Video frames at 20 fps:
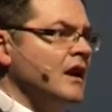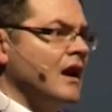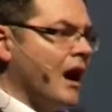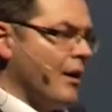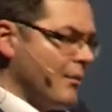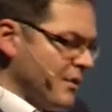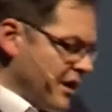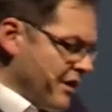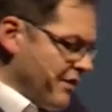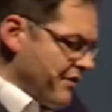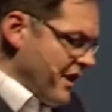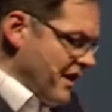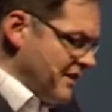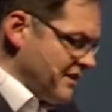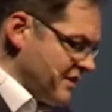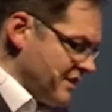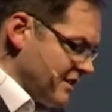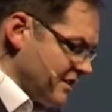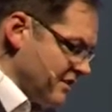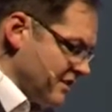And we
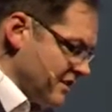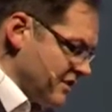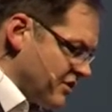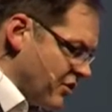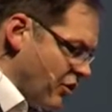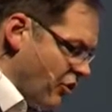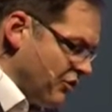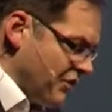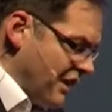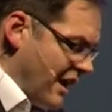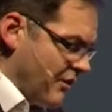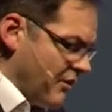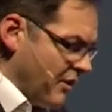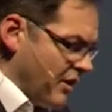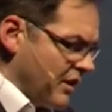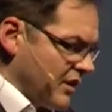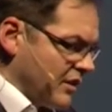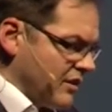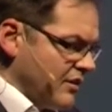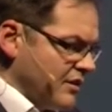created this core
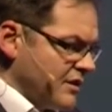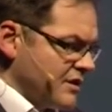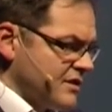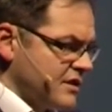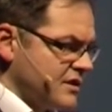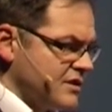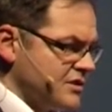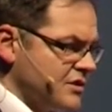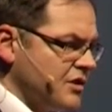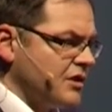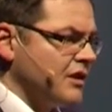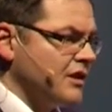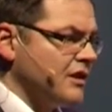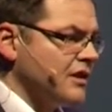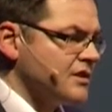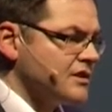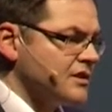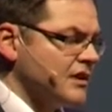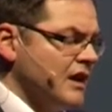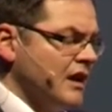network, or this
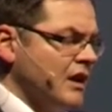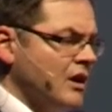nucleus,